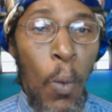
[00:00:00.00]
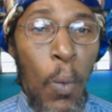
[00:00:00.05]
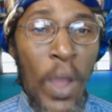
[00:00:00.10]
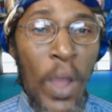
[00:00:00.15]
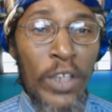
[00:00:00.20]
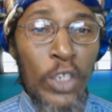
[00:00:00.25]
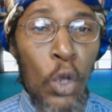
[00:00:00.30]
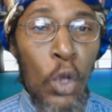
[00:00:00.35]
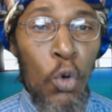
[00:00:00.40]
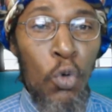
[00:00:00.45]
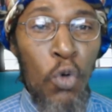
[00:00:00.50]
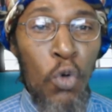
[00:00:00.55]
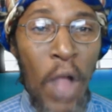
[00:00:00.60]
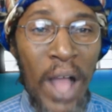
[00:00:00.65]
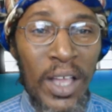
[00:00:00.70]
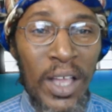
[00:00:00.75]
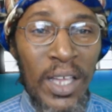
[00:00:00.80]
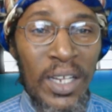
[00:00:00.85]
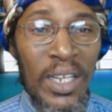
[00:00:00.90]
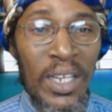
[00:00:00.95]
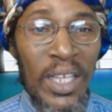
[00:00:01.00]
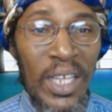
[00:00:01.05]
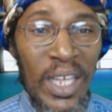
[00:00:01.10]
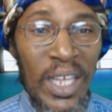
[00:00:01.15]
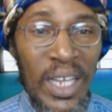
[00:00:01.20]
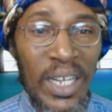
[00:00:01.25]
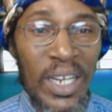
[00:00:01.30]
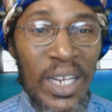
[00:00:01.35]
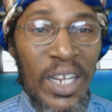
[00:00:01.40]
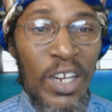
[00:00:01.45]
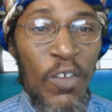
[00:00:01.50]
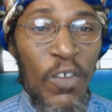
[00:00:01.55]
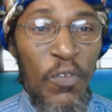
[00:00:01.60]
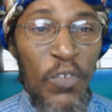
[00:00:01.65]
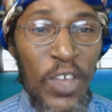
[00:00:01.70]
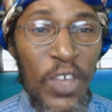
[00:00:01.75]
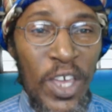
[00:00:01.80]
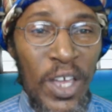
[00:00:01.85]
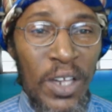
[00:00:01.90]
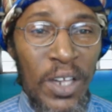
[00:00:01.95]
when the rocket hit the
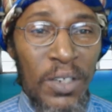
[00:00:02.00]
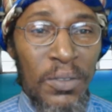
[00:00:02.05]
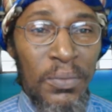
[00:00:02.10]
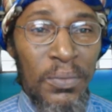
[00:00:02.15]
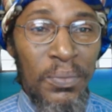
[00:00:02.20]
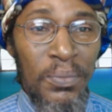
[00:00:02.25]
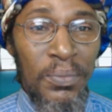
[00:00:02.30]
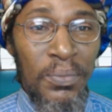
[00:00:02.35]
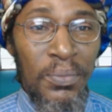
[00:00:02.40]
field.